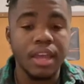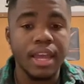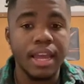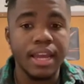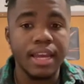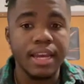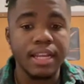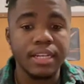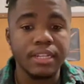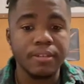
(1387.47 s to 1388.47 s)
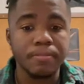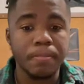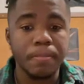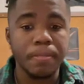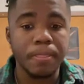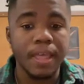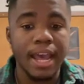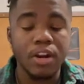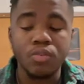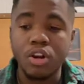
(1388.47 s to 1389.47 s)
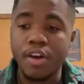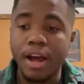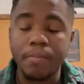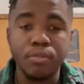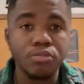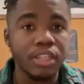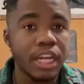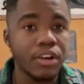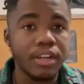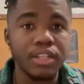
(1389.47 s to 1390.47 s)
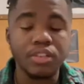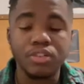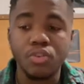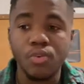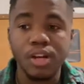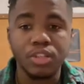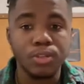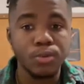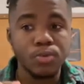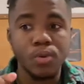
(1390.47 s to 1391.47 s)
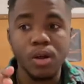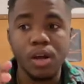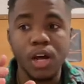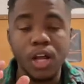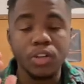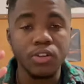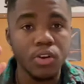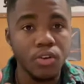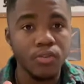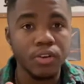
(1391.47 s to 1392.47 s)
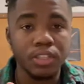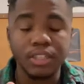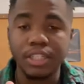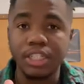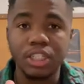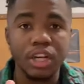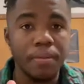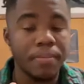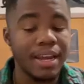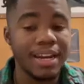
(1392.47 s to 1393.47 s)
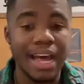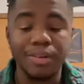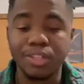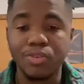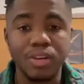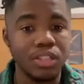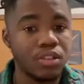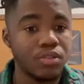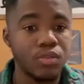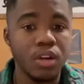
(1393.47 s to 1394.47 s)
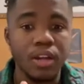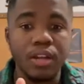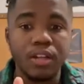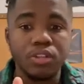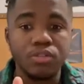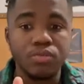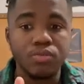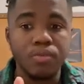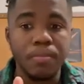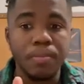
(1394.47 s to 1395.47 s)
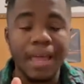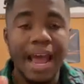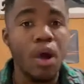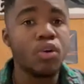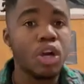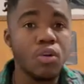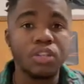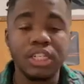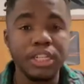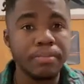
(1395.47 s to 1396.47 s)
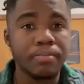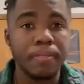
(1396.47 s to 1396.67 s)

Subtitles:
And I don't know how Bruce Arians is going to look over and see Sean Payton, how he's going to out-coach him.